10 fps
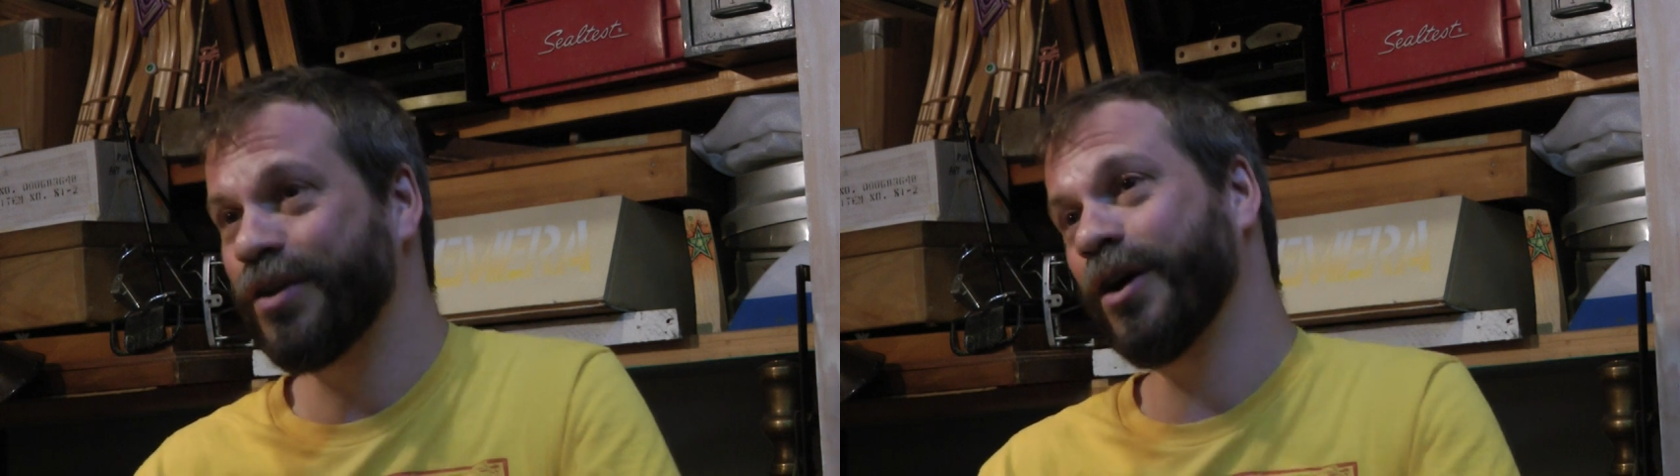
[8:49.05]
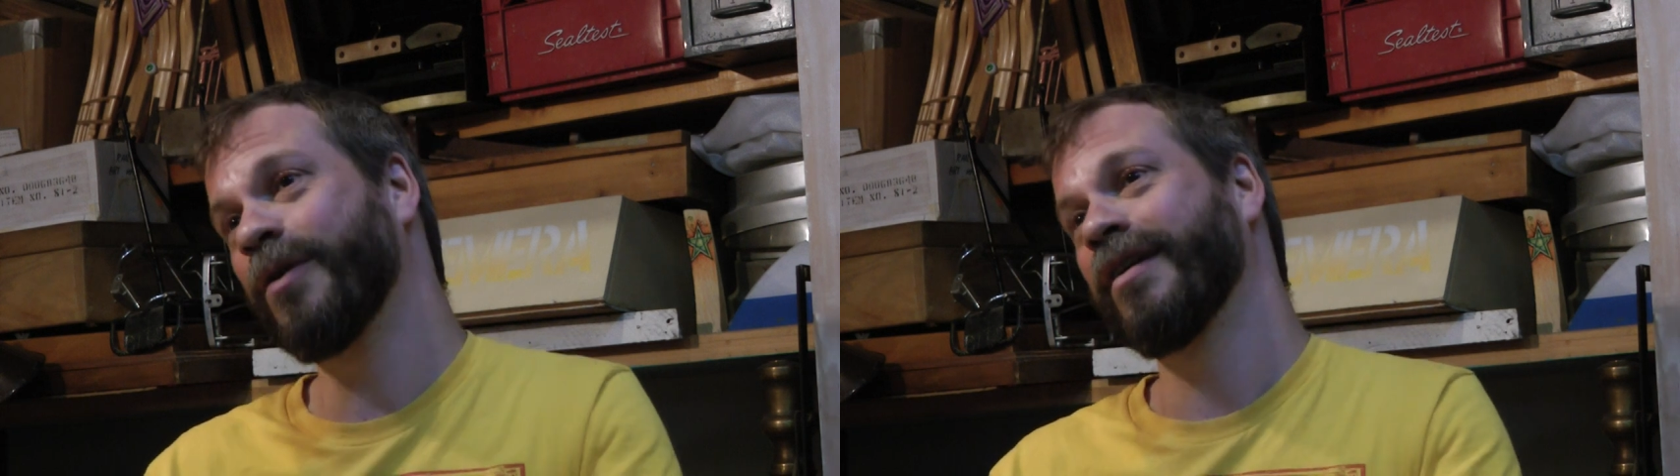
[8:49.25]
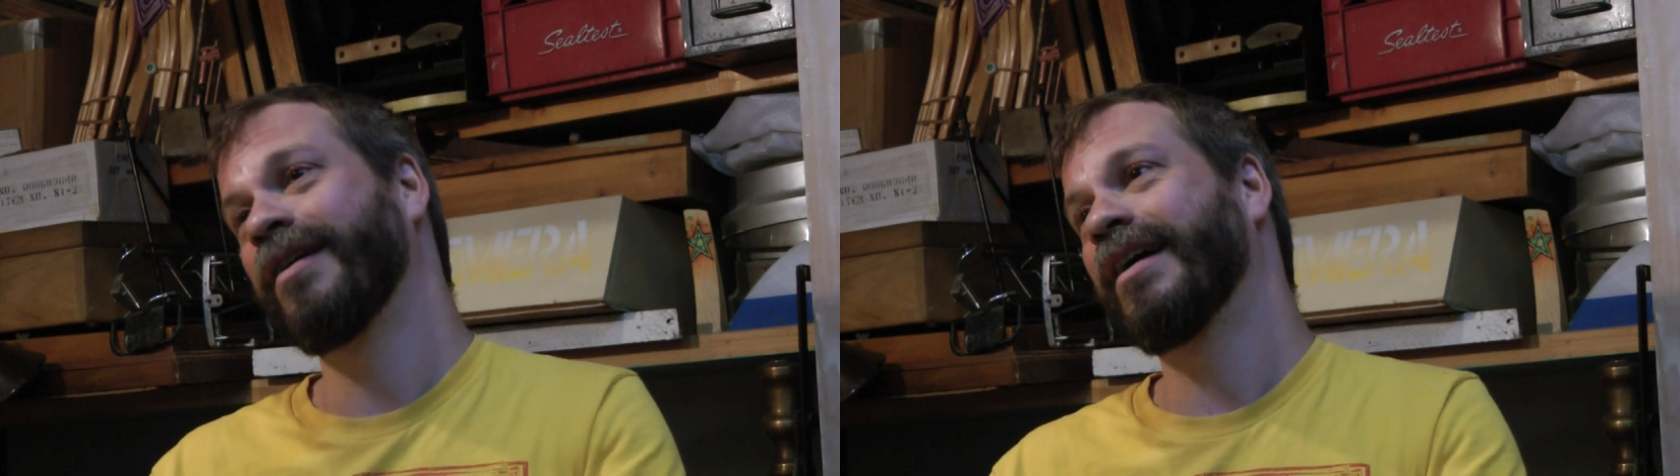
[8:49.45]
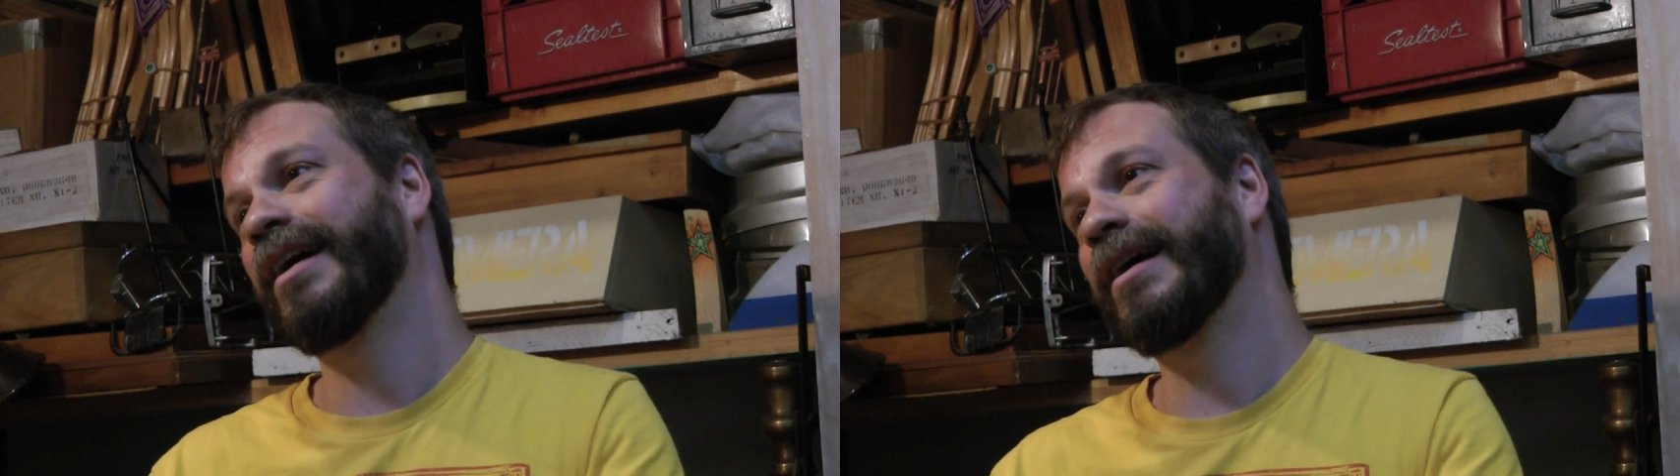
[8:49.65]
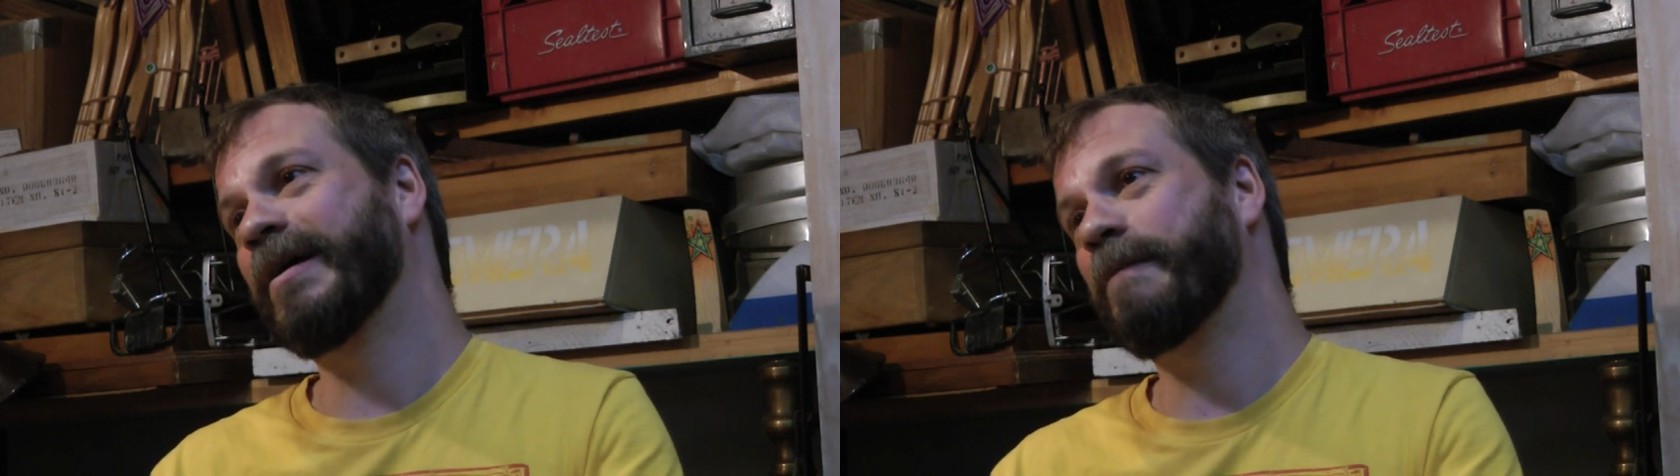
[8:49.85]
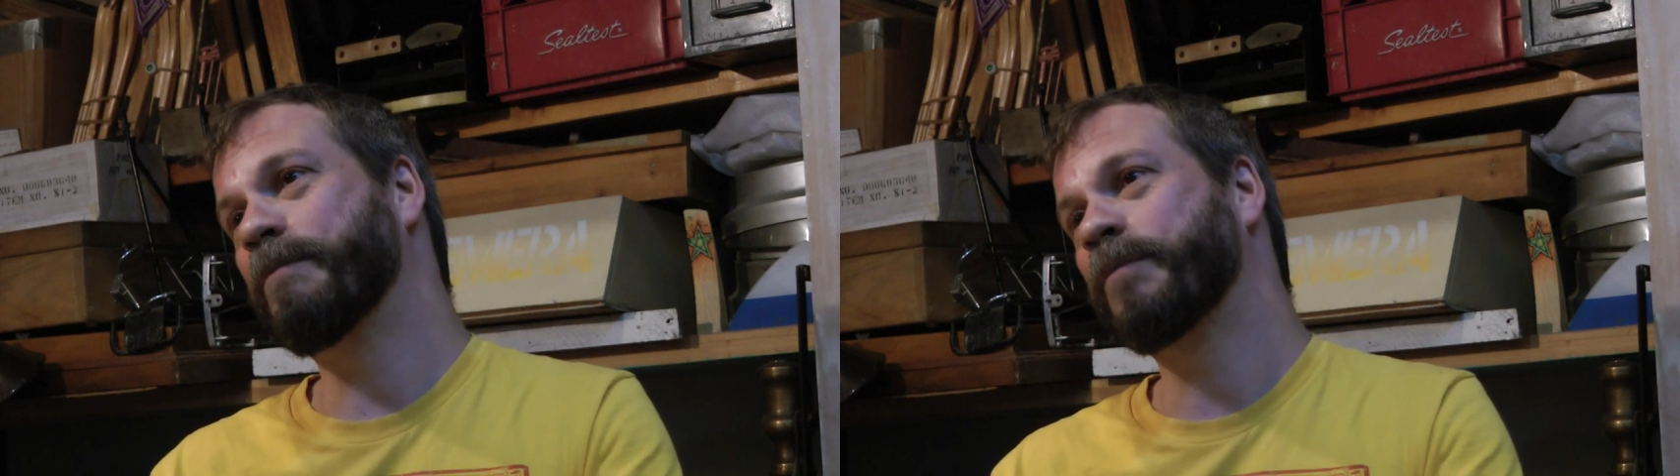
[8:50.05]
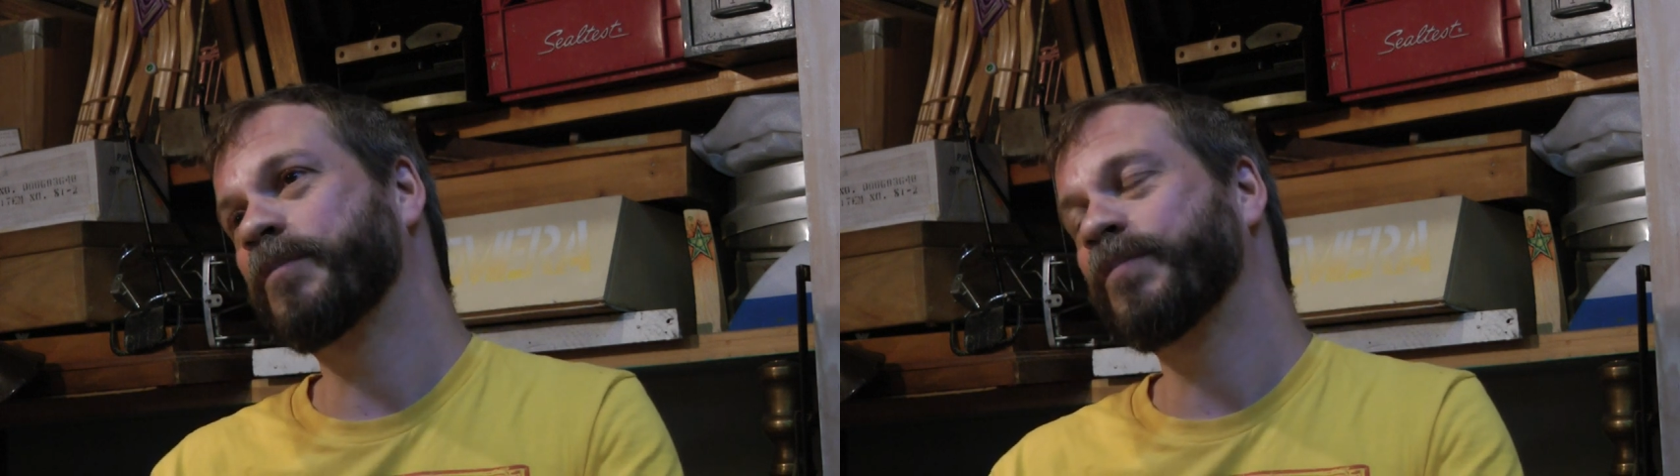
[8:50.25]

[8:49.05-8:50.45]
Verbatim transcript: You know, um,